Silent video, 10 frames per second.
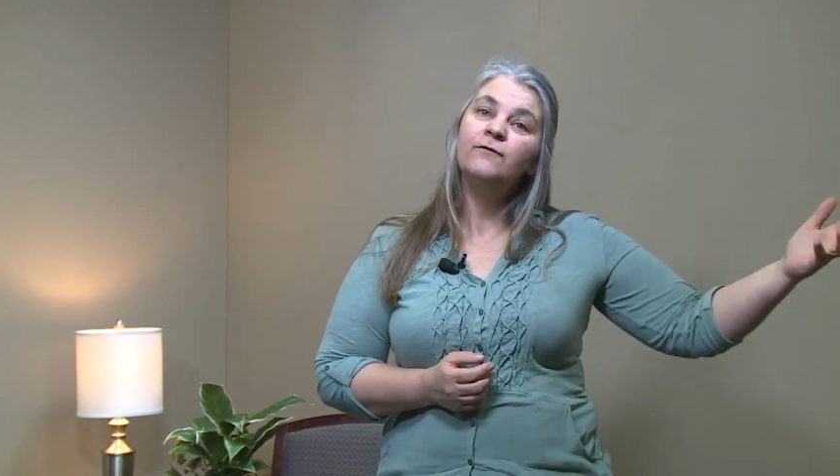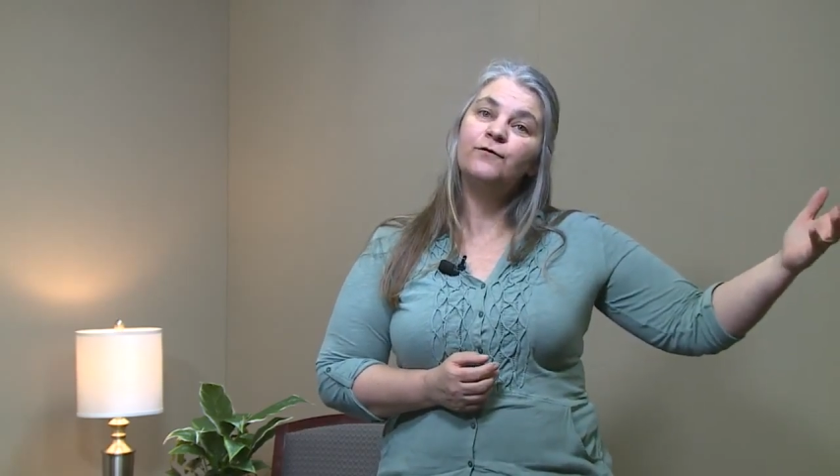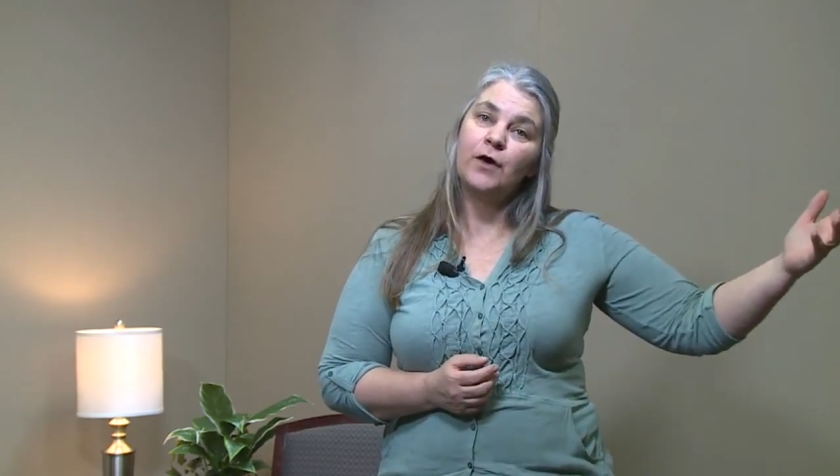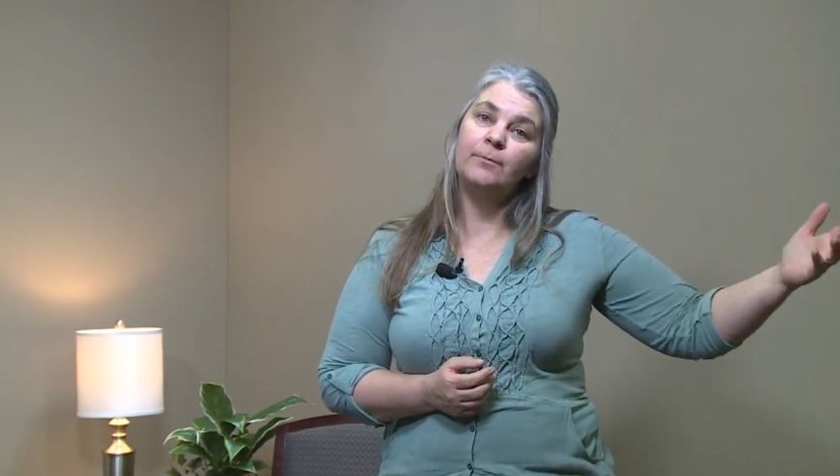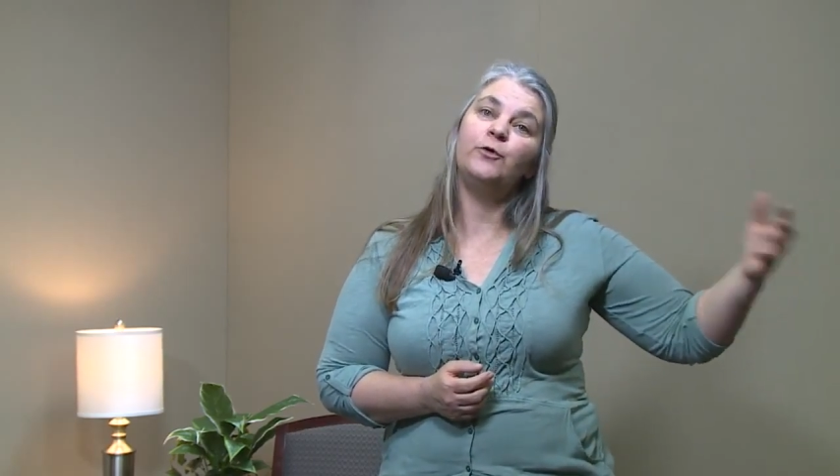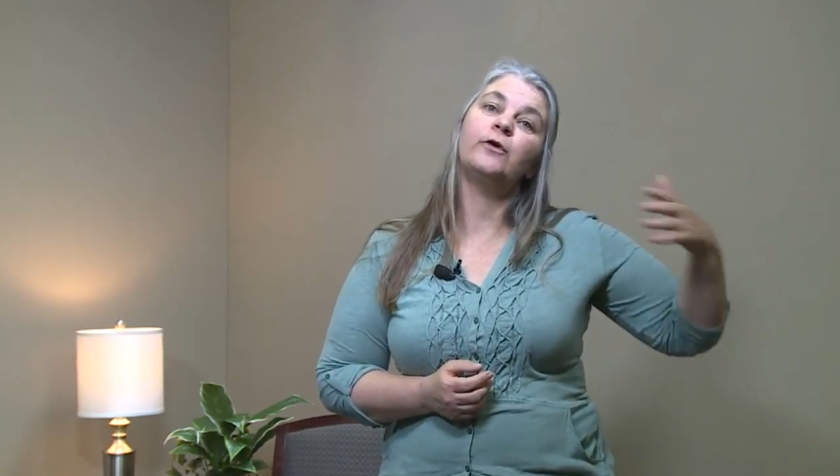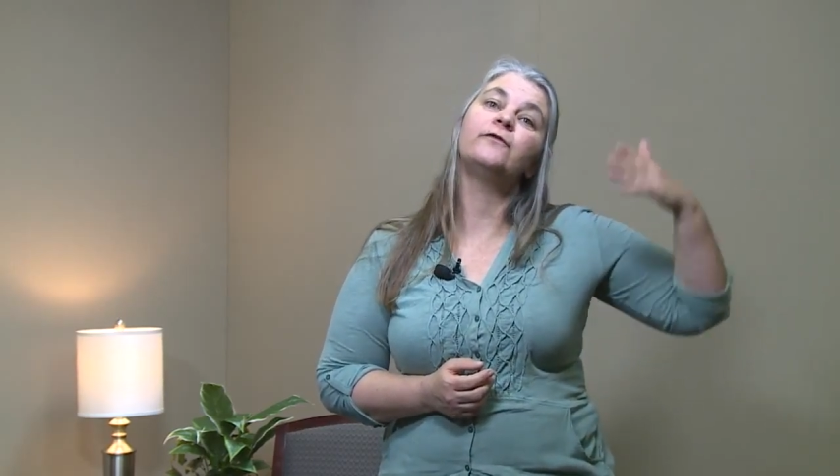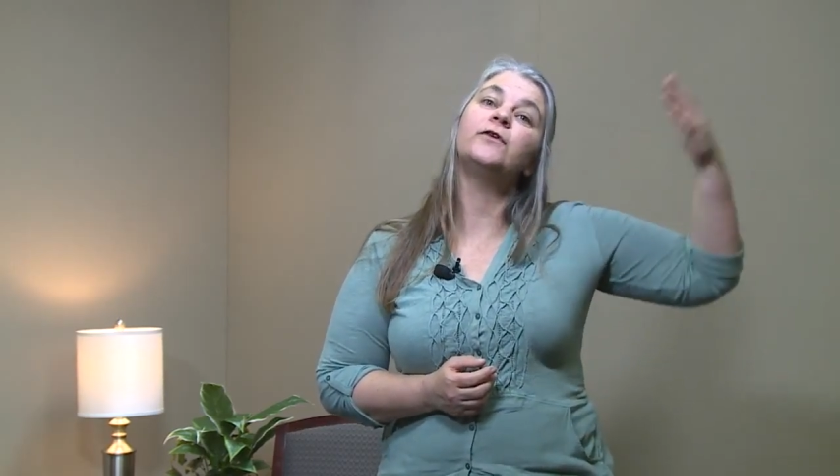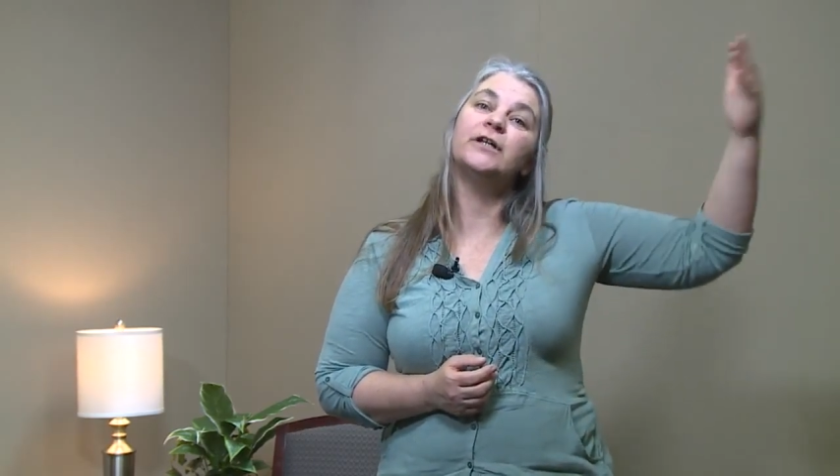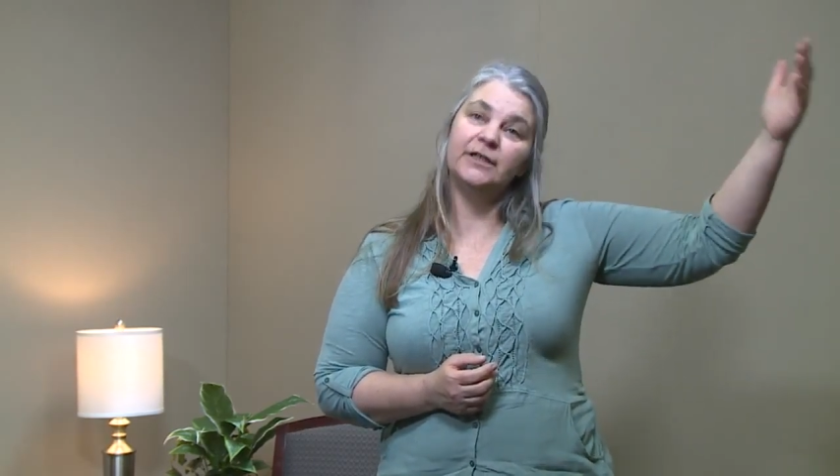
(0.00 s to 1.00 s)
from
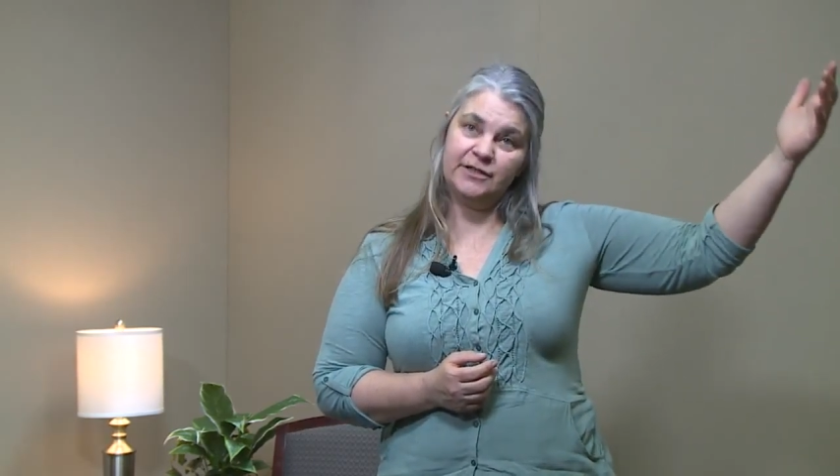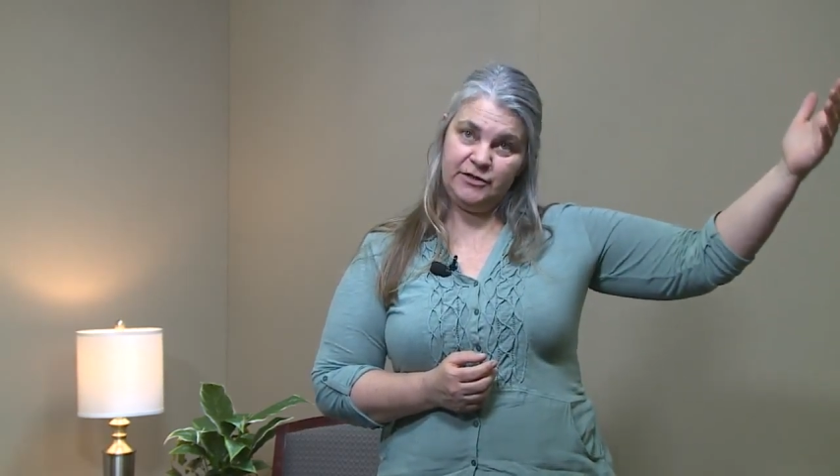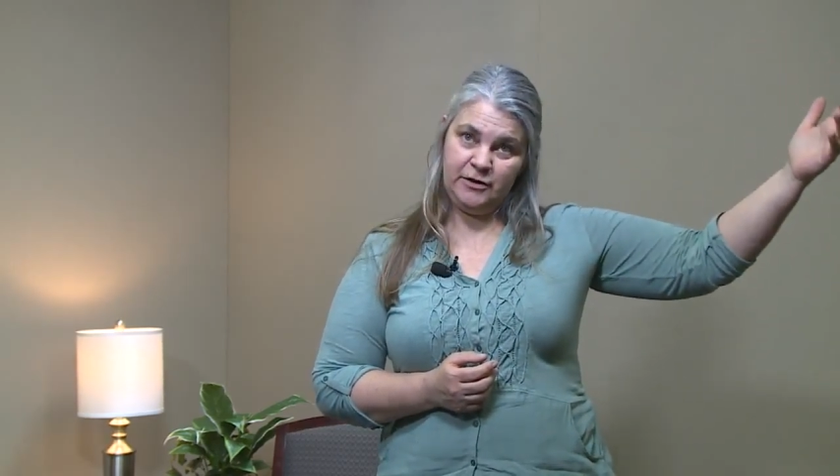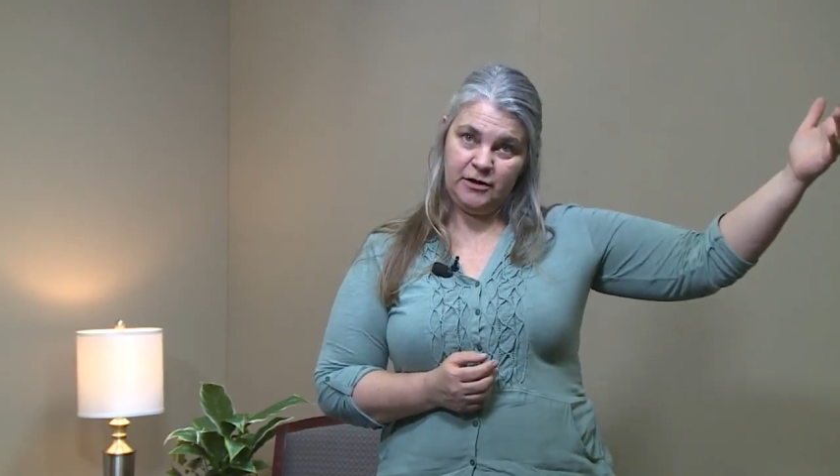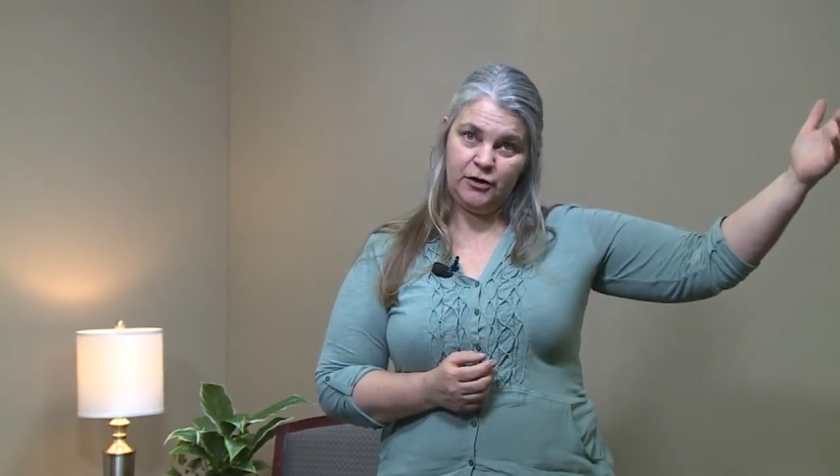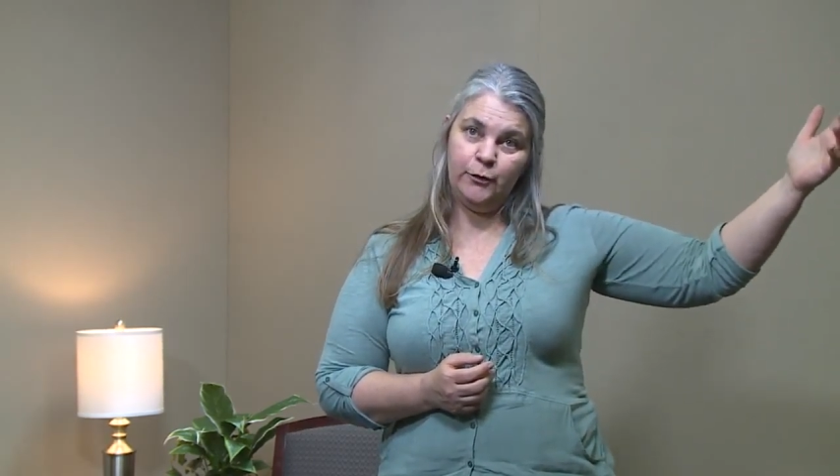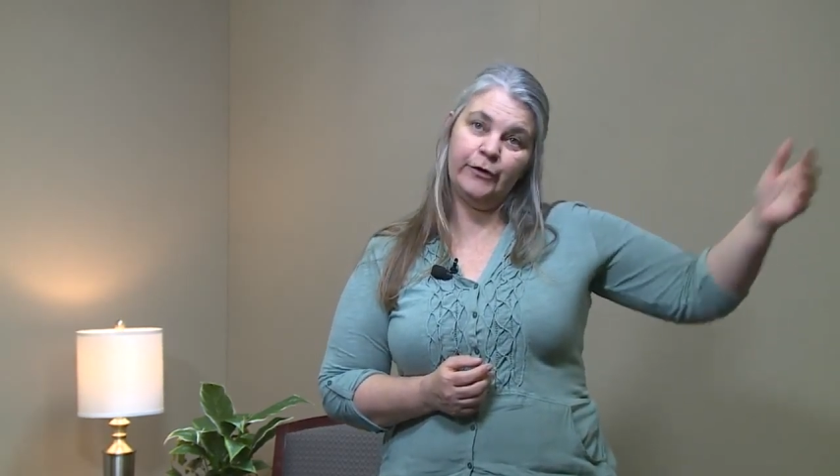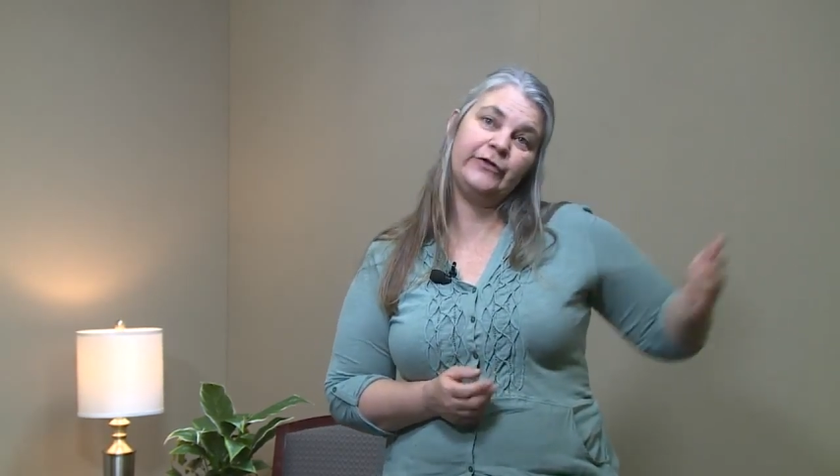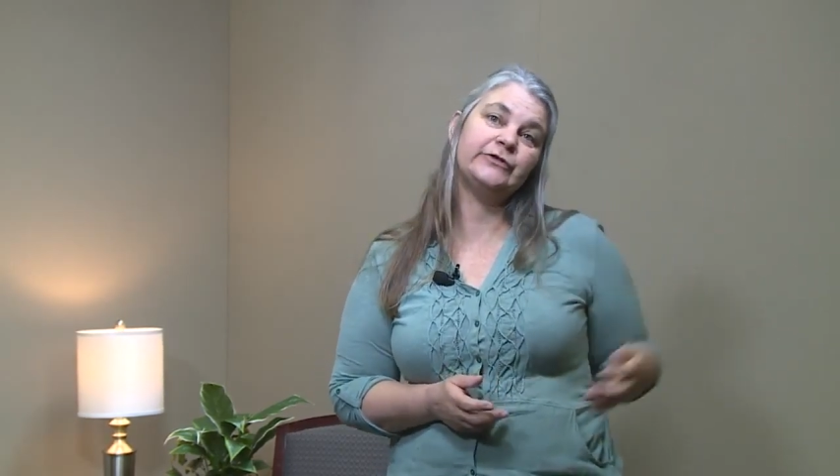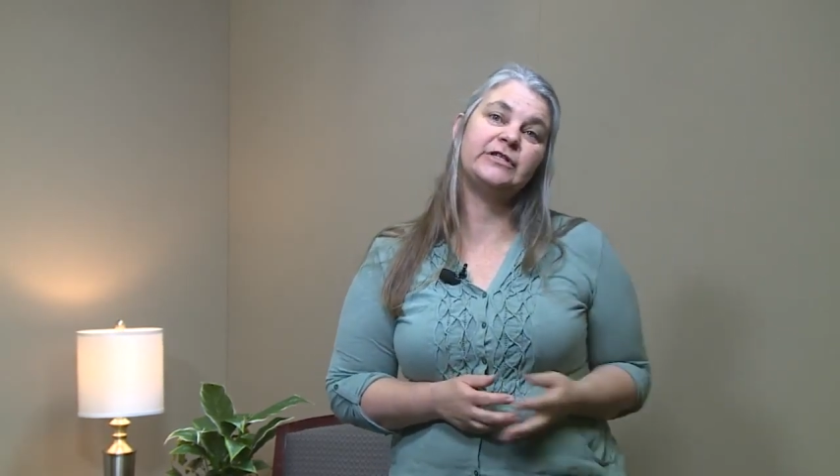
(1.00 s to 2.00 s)
Norfolk into the
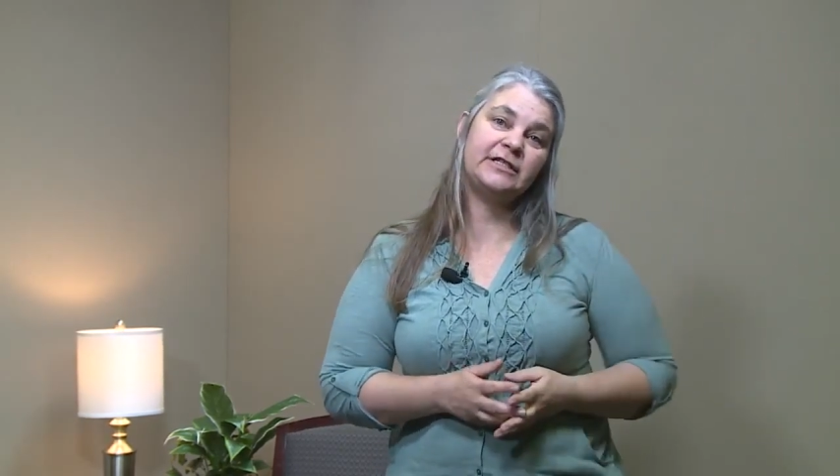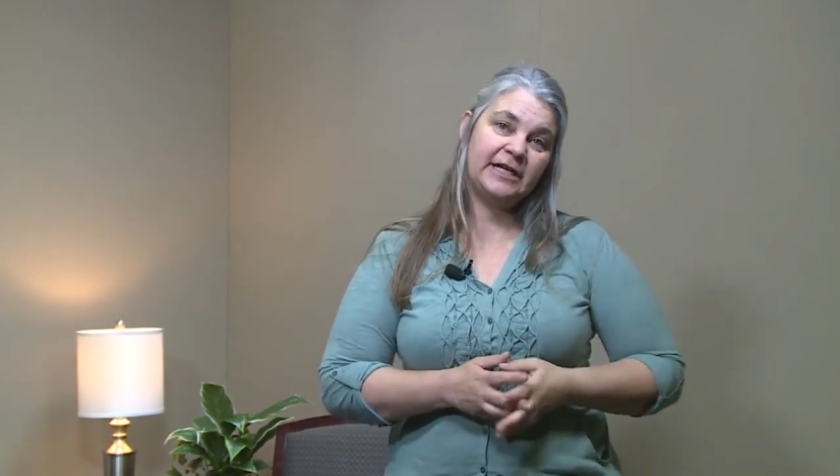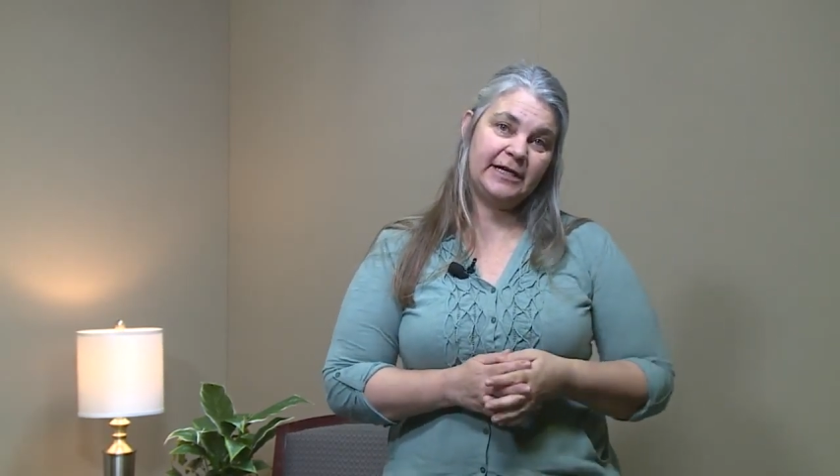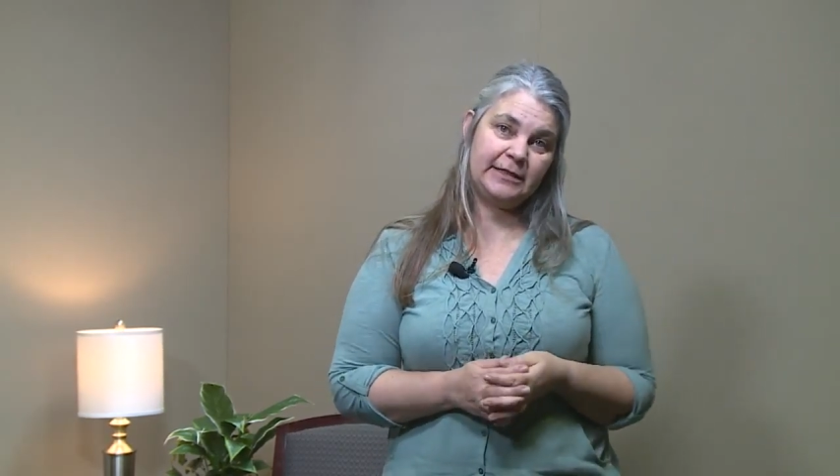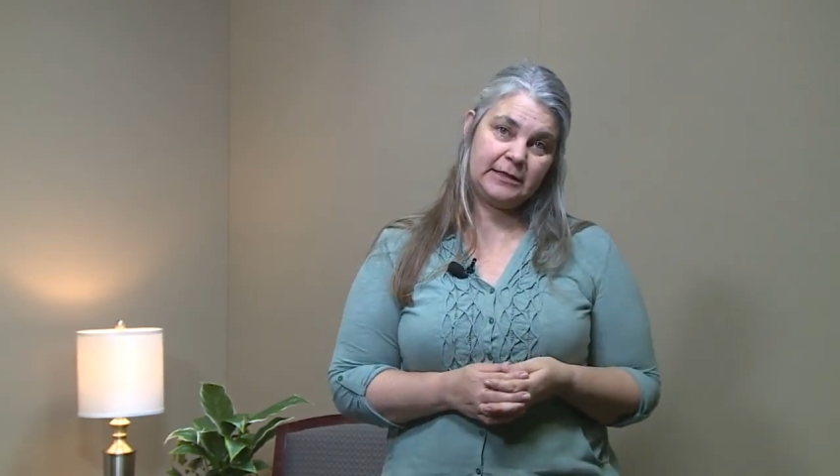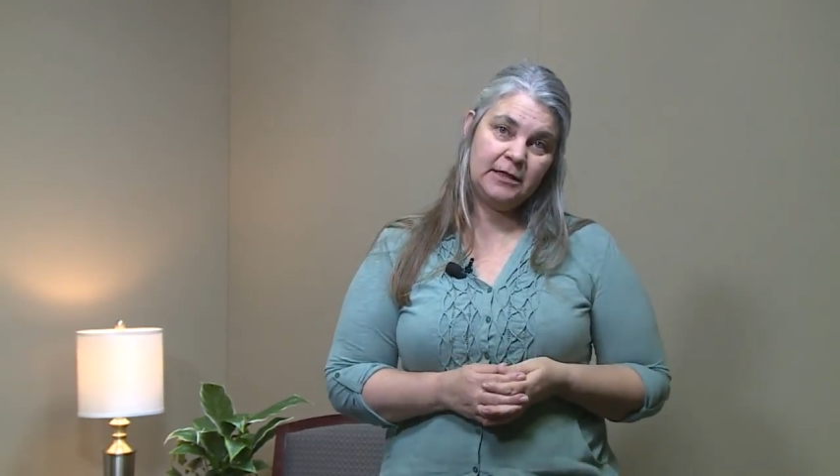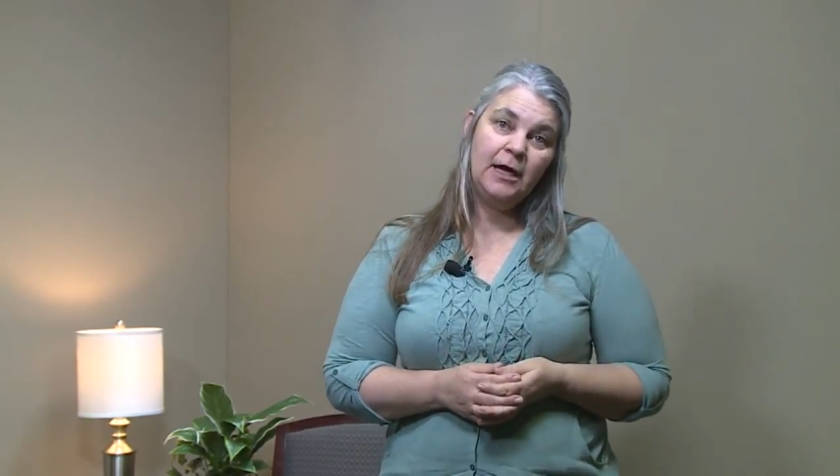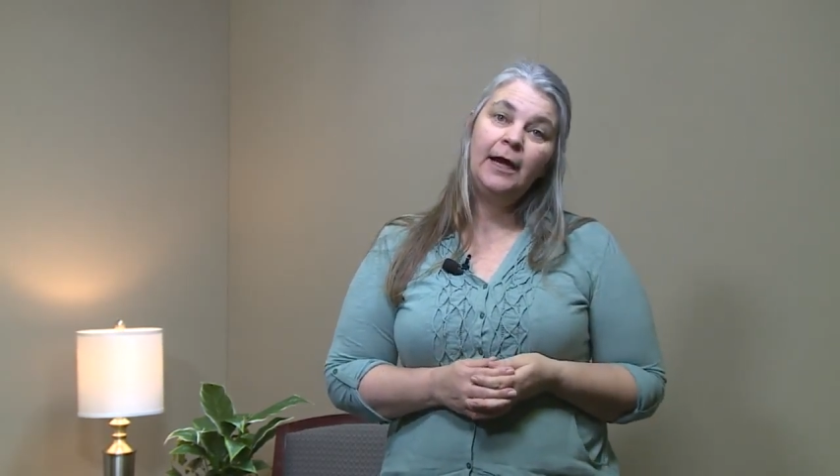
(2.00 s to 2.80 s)
northern states.